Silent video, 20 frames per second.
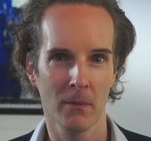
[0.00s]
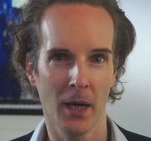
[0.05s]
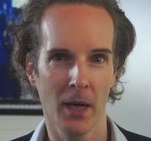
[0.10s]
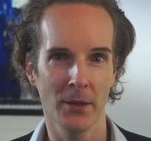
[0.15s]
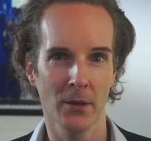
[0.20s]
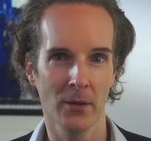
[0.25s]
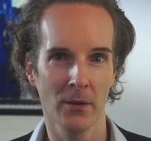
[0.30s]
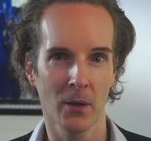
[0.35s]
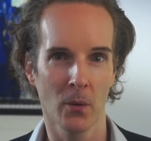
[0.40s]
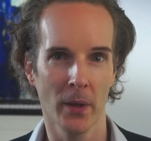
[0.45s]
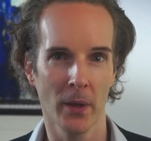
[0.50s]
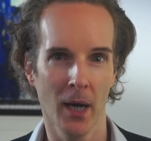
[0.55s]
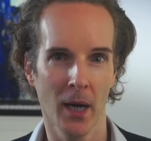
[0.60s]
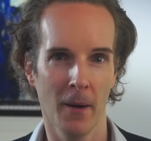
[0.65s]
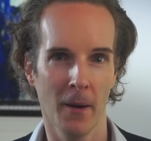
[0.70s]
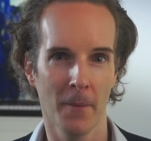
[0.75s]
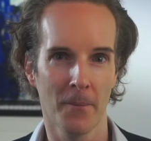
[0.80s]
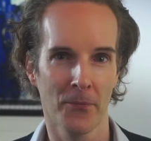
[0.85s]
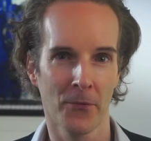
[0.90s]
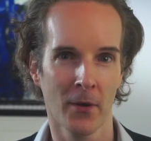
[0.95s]
I don't think we
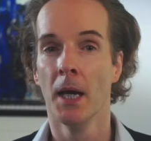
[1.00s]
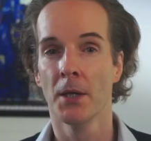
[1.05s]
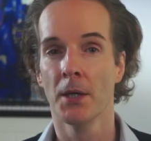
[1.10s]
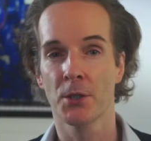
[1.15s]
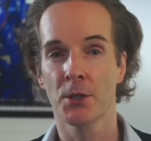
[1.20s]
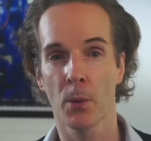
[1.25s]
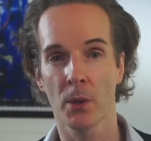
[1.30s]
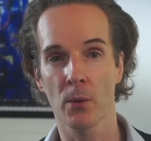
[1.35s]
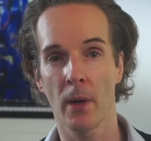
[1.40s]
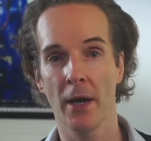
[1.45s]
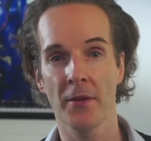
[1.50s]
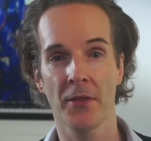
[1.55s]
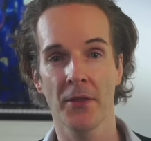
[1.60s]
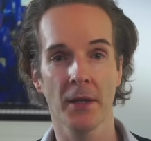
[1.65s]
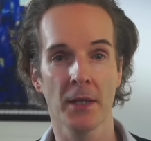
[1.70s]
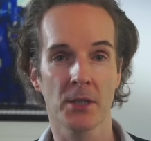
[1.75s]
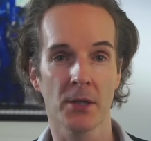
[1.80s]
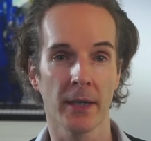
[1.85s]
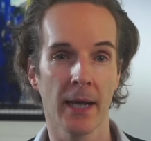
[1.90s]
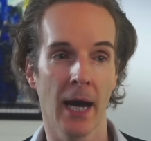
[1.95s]
are. So what do I
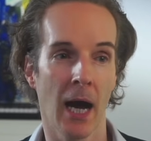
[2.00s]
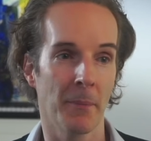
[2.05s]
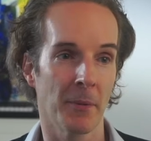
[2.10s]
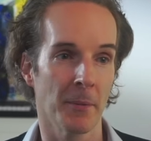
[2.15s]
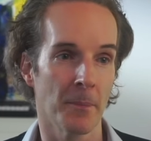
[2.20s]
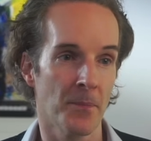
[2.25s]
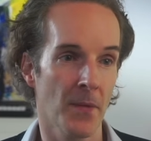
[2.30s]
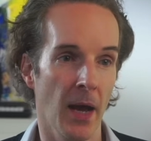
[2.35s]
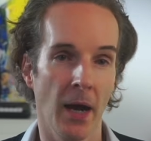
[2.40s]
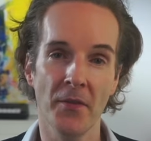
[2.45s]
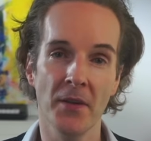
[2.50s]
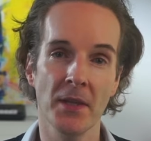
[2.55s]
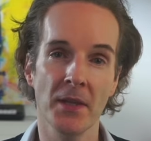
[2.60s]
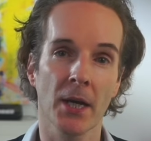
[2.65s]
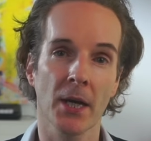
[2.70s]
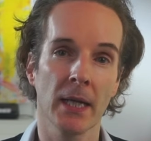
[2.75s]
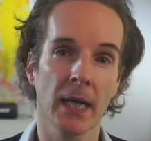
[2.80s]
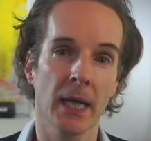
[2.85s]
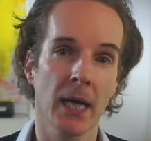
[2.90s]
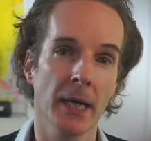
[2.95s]
think is going to happen? I think
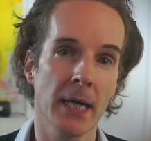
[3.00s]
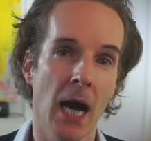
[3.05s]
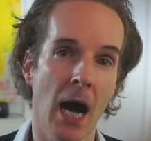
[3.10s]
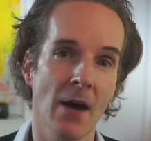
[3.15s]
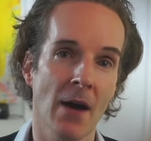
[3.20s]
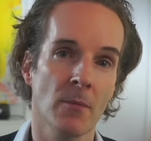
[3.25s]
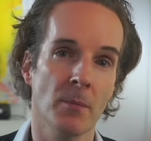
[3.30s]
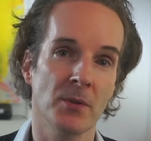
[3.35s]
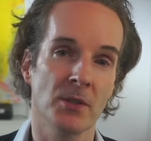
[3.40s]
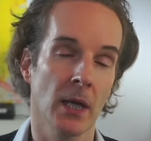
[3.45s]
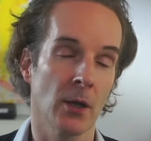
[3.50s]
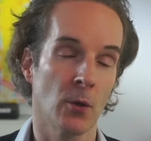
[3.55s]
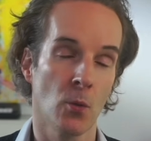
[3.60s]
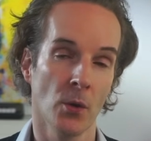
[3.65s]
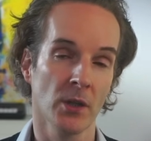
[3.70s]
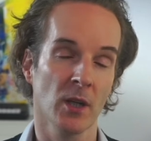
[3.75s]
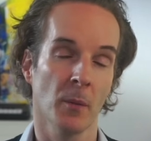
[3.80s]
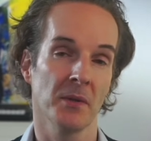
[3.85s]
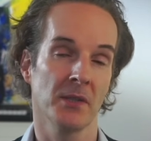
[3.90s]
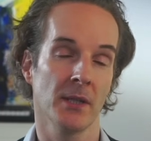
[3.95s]
they're going to cut
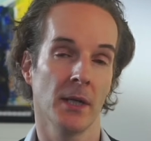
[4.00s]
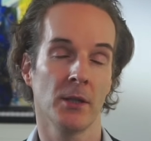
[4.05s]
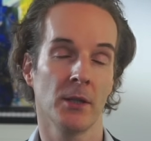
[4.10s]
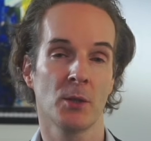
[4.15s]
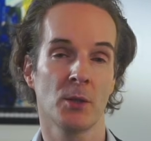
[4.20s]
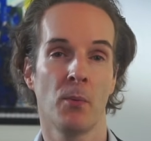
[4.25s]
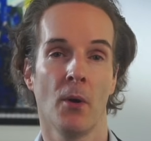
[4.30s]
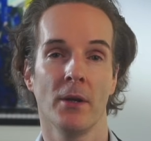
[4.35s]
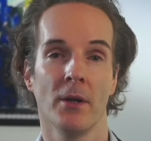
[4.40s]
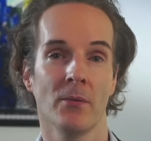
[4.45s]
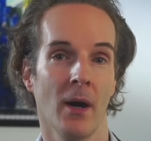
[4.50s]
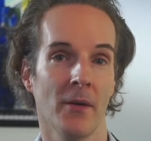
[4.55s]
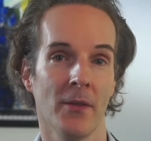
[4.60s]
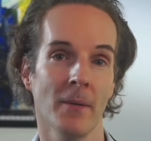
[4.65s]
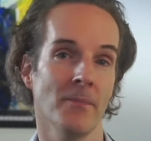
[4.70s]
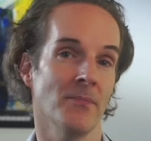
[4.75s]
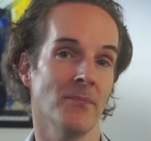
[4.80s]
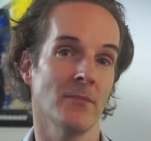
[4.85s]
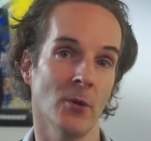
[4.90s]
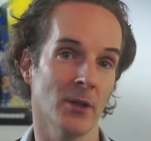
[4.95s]
quarter percentage point.
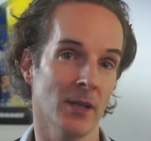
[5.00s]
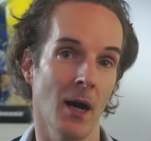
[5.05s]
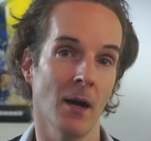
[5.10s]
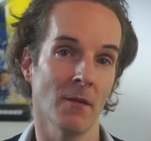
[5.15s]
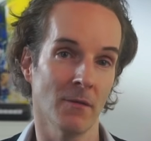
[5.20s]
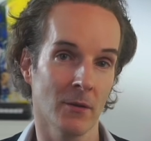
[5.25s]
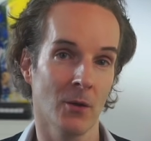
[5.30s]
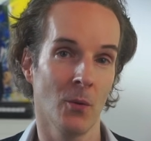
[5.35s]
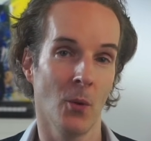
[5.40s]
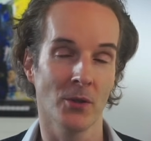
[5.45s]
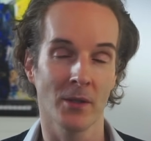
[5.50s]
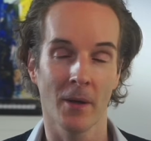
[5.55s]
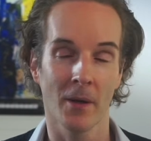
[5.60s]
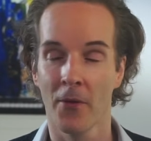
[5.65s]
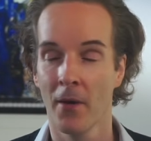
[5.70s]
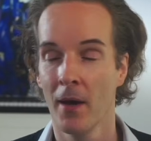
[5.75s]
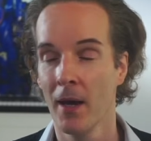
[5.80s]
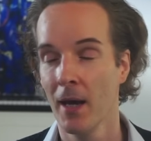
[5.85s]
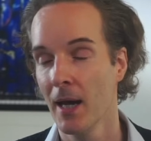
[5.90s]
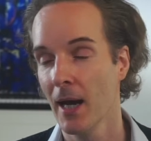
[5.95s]

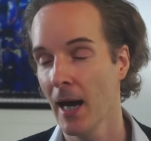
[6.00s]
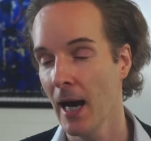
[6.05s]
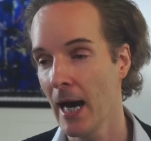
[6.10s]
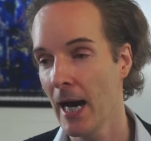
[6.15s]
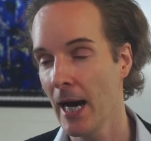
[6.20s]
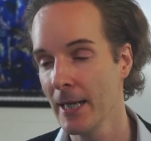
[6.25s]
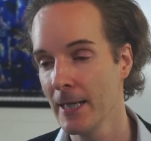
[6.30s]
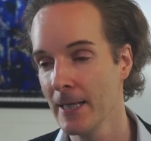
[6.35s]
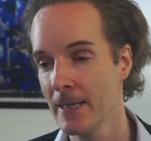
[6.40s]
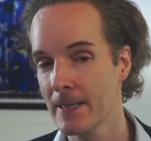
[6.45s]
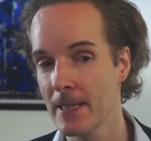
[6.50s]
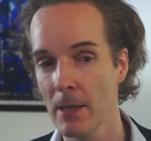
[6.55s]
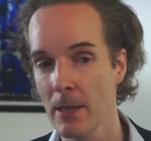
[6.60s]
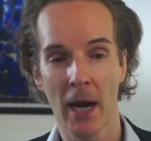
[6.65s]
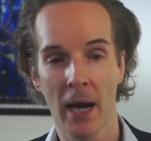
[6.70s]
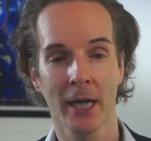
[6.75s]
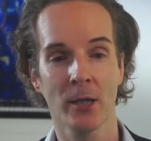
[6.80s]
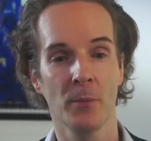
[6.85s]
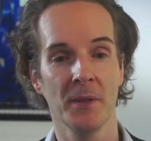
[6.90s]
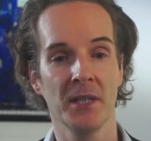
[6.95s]
And the
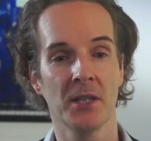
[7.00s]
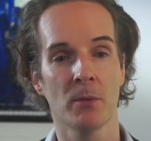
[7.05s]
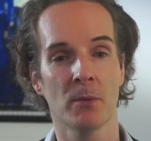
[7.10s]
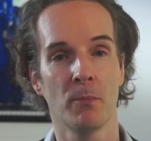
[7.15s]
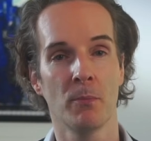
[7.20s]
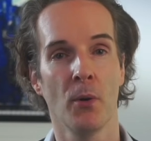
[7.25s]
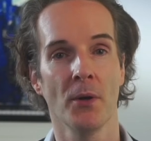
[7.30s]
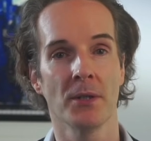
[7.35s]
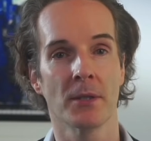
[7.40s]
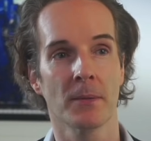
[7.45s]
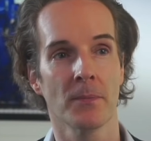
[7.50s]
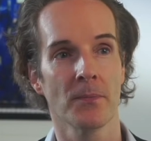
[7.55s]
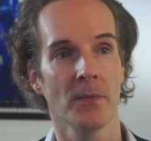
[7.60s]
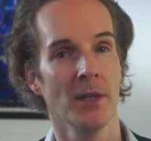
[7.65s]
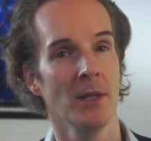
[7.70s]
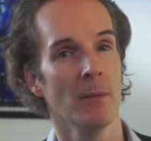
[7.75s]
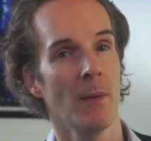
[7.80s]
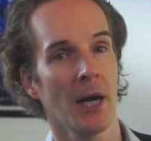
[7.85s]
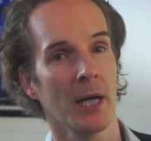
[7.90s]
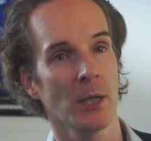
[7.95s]
market will be disappointed
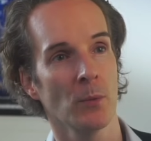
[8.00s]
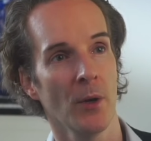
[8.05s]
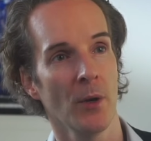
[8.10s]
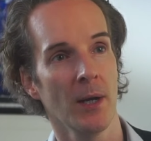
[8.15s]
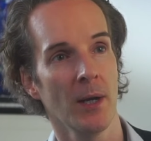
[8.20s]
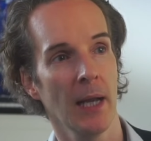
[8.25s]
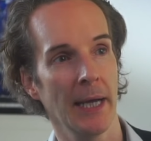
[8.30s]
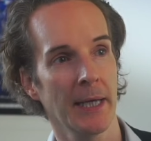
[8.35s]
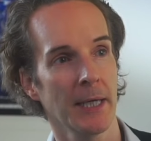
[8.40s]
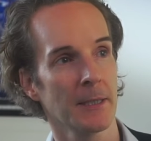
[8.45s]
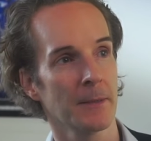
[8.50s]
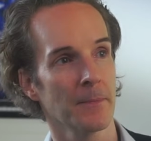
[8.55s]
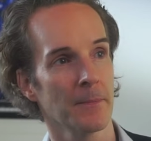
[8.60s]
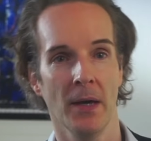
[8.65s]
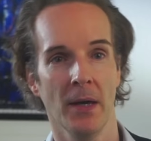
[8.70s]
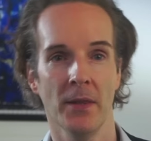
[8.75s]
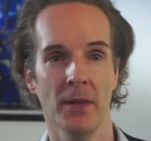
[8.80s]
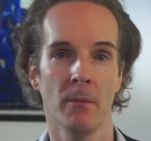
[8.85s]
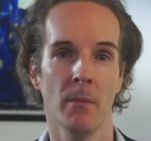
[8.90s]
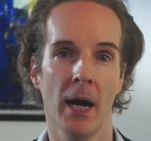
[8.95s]
and the market won't like it.
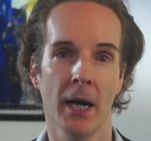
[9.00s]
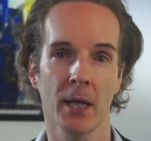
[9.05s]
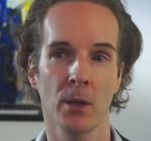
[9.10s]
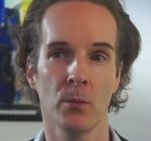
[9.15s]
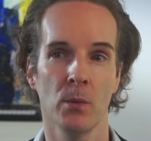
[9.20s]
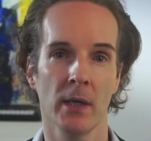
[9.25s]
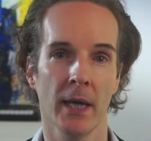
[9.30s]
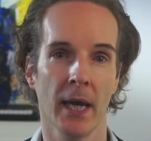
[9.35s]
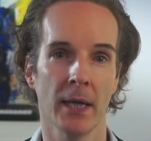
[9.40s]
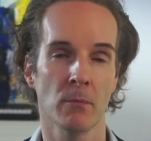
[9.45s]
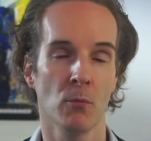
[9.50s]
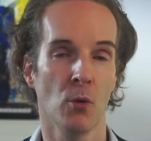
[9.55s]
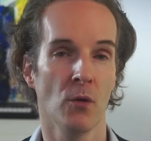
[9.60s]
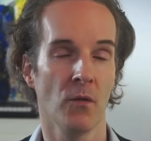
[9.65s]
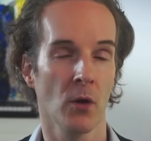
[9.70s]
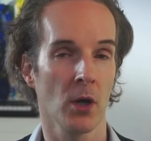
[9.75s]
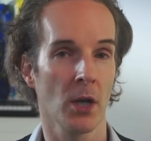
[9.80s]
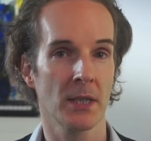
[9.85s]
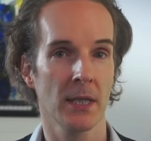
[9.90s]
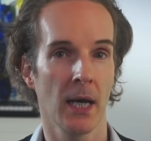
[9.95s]
And the market will get
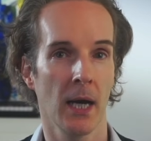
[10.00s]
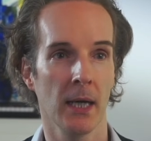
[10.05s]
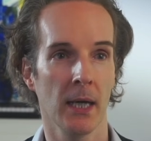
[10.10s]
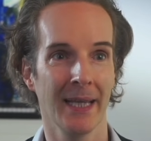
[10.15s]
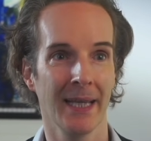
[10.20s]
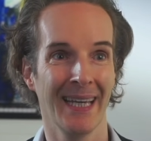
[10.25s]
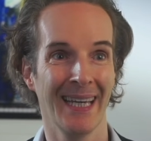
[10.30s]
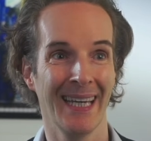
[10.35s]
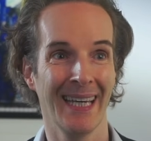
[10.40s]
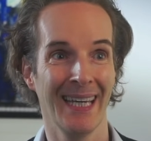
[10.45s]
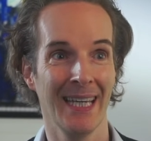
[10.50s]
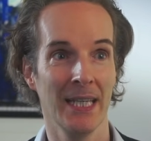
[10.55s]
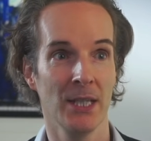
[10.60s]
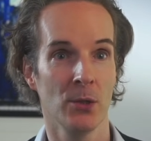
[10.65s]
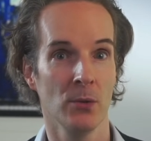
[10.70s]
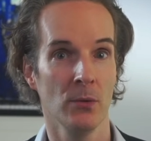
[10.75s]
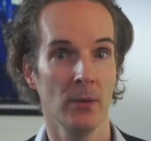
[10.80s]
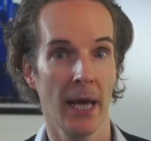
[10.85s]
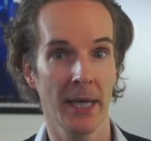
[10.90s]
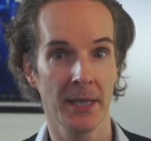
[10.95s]
more volatile
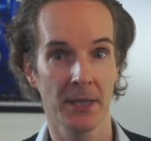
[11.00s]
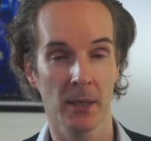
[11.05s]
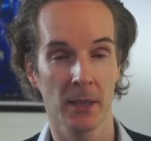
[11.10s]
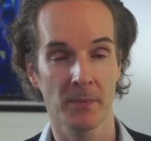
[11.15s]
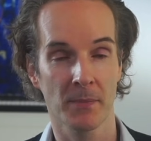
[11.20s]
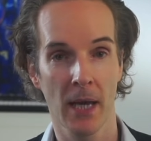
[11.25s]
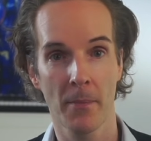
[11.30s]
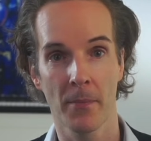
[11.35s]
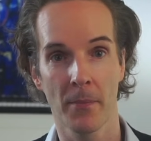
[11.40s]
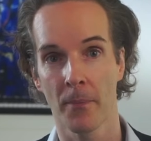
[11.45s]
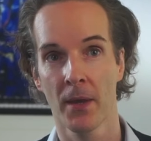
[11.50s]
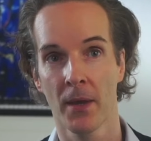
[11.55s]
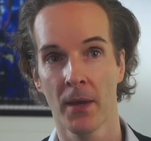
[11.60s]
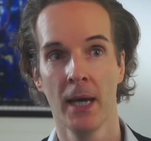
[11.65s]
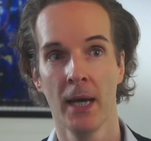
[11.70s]
into late September.